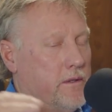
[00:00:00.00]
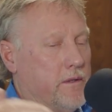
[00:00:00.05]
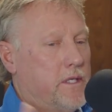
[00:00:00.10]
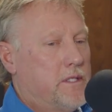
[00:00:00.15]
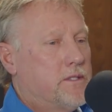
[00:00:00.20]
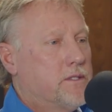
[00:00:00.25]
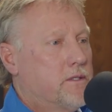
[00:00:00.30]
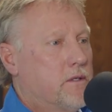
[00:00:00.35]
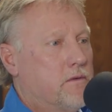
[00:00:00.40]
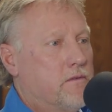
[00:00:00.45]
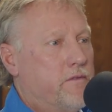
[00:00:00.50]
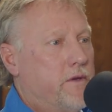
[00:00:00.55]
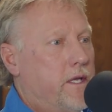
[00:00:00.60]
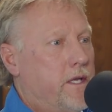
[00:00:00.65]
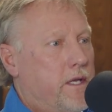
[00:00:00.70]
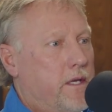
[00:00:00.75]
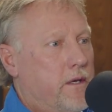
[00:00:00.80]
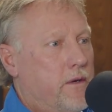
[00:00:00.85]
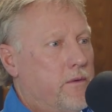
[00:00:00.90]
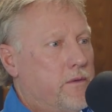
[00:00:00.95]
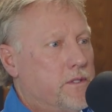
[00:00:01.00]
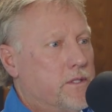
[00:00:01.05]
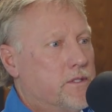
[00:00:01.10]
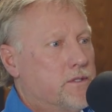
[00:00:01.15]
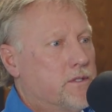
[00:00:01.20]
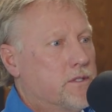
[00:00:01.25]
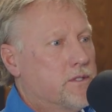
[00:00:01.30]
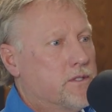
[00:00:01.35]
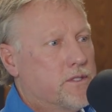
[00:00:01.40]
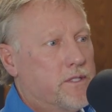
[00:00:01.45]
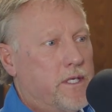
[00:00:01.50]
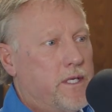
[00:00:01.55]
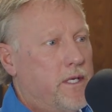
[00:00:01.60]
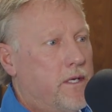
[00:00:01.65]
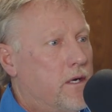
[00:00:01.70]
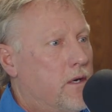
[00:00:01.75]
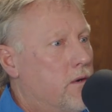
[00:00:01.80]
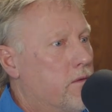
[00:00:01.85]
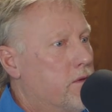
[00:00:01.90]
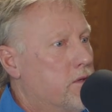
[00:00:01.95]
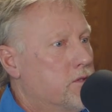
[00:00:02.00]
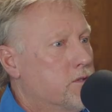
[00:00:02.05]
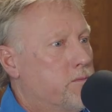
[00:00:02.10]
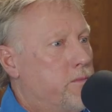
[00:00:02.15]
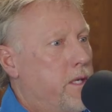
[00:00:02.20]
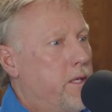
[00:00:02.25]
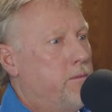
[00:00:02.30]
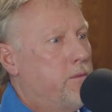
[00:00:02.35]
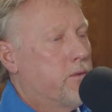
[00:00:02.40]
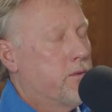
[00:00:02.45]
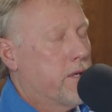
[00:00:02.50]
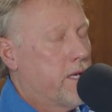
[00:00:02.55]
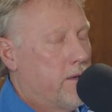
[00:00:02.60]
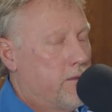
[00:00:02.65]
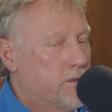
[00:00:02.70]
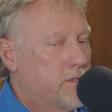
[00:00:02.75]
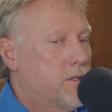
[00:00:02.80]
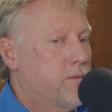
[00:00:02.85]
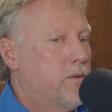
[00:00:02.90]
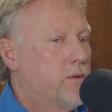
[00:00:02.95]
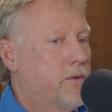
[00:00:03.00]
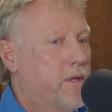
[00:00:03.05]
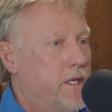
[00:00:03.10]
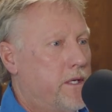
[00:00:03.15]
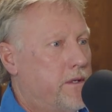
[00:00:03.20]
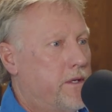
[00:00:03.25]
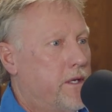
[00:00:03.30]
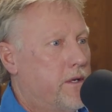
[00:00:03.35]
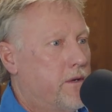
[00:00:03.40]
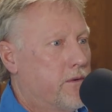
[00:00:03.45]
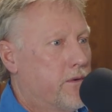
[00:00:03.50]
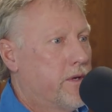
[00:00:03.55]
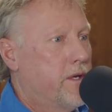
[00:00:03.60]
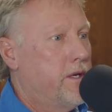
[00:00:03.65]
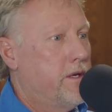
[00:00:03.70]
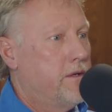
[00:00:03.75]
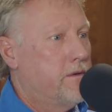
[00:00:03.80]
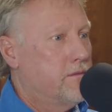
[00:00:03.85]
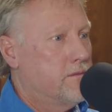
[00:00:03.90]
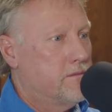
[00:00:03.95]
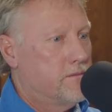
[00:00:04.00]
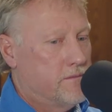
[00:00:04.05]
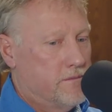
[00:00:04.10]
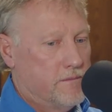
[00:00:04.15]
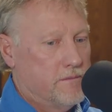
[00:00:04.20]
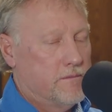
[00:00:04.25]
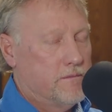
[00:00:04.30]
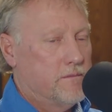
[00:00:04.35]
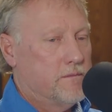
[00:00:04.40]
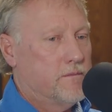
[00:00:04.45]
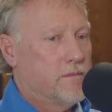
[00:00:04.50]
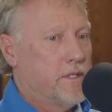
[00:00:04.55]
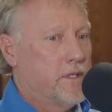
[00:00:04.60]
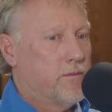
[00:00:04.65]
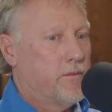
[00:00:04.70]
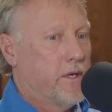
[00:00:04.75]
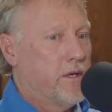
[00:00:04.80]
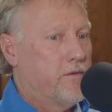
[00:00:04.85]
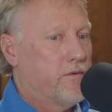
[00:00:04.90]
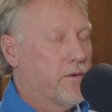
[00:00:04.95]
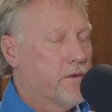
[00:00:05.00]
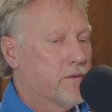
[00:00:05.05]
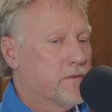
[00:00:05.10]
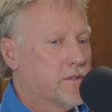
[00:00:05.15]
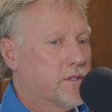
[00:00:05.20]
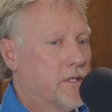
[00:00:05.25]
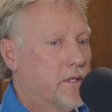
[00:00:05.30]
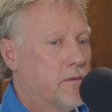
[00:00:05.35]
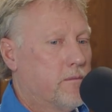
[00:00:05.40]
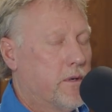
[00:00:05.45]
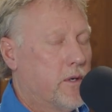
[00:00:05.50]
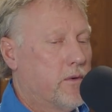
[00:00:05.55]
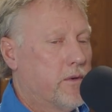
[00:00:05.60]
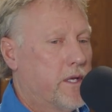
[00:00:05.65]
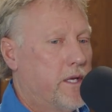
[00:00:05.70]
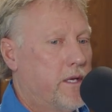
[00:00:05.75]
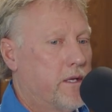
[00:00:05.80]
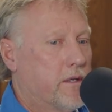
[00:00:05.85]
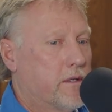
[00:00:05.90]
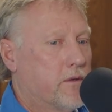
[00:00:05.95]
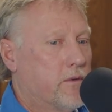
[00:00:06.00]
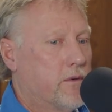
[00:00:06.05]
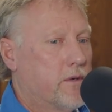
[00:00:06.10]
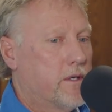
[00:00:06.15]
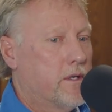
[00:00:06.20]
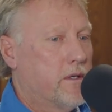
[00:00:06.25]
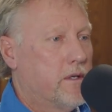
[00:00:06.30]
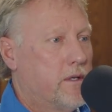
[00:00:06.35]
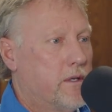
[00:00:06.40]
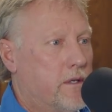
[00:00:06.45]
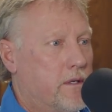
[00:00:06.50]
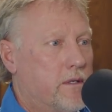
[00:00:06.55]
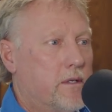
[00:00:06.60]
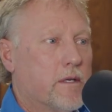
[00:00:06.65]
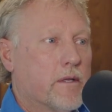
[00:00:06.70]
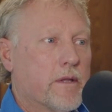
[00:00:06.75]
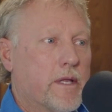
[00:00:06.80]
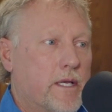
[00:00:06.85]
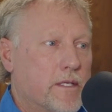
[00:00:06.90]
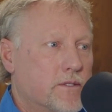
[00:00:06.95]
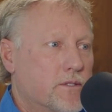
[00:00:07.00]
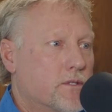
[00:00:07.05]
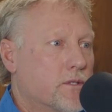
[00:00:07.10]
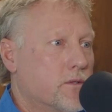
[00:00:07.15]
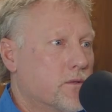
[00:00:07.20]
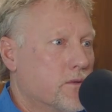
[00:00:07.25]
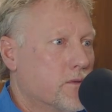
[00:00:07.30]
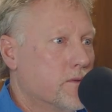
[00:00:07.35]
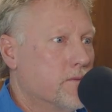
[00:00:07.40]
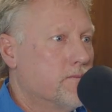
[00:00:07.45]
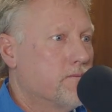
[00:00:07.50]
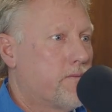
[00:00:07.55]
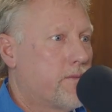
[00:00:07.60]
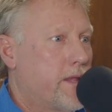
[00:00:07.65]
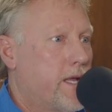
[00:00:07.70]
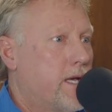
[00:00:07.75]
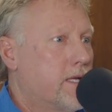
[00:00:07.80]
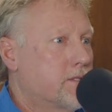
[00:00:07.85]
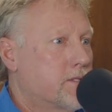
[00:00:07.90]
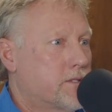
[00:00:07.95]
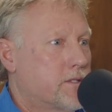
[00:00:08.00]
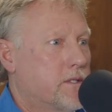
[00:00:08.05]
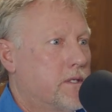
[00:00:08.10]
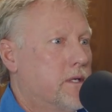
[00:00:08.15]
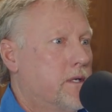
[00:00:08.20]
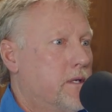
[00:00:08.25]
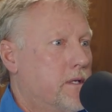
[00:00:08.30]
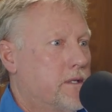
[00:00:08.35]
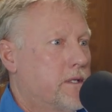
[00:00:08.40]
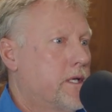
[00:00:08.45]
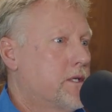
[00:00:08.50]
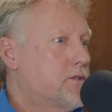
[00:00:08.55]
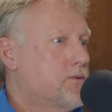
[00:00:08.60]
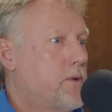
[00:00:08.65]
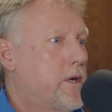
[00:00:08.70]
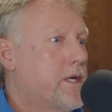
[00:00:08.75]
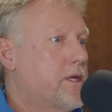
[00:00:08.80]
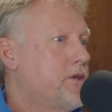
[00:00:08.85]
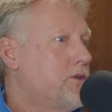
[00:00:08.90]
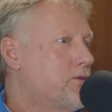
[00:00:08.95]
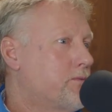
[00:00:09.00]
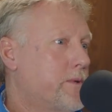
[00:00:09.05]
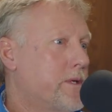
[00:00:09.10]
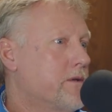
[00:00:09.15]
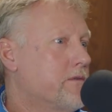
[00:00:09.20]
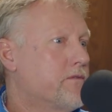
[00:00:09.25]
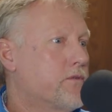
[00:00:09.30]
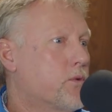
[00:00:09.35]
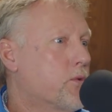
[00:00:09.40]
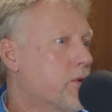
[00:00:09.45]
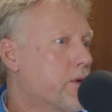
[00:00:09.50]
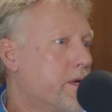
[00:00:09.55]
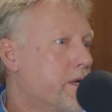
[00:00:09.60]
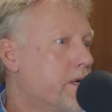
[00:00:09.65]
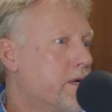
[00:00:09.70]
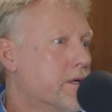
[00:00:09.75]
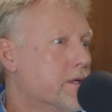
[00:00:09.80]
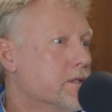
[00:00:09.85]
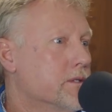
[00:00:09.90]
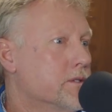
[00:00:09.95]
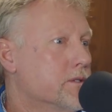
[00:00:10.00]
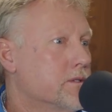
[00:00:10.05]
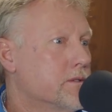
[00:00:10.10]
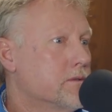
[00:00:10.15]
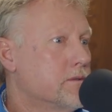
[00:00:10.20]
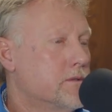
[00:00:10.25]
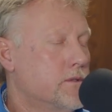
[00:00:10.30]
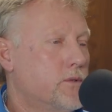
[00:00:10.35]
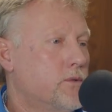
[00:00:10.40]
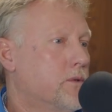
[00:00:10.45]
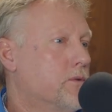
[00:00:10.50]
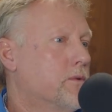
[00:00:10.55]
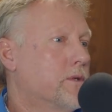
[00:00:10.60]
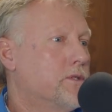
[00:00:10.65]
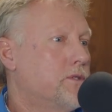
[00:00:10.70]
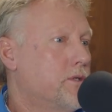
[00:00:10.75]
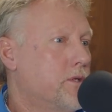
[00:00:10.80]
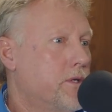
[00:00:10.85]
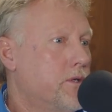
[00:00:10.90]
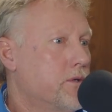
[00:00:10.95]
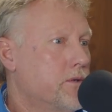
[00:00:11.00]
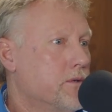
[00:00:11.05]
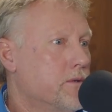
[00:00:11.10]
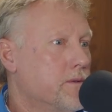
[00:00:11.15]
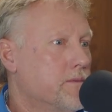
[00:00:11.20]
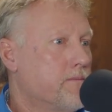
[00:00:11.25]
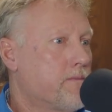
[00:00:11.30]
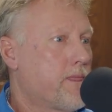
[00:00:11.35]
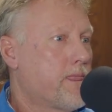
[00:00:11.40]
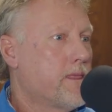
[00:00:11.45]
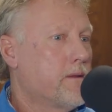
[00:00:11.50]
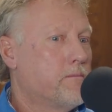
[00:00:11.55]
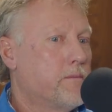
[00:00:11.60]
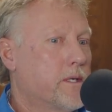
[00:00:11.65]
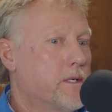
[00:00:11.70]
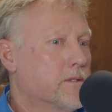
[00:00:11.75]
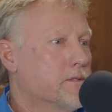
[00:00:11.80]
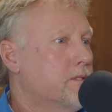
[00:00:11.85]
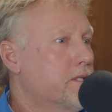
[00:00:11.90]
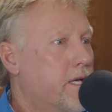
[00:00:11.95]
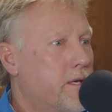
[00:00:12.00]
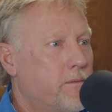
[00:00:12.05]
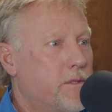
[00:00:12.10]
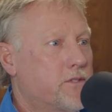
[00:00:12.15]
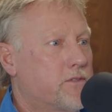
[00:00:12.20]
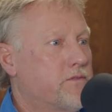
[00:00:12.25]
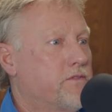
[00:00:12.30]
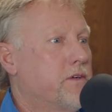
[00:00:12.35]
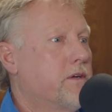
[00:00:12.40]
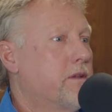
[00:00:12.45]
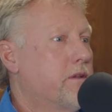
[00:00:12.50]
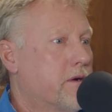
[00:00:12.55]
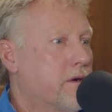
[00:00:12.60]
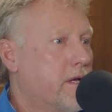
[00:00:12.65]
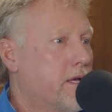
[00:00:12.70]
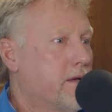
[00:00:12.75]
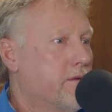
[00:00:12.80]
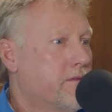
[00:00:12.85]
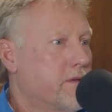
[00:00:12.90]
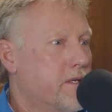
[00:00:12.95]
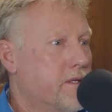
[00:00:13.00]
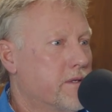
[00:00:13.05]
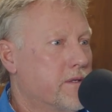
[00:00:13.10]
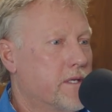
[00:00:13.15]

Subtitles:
this is on video, and just to see all those people. When I was up on 18 green, getting ready for the ceremony and going, now that's cool. That's why you spend 4 years doing what you do, because look how much fun they're having.